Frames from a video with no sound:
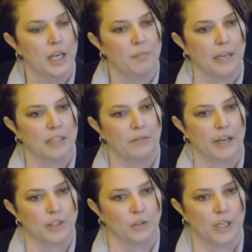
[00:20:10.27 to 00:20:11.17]

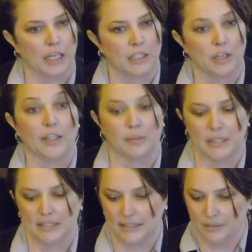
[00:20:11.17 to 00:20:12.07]
manufacturing
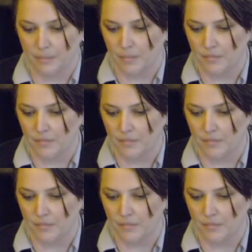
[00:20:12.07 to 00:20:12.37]
documents.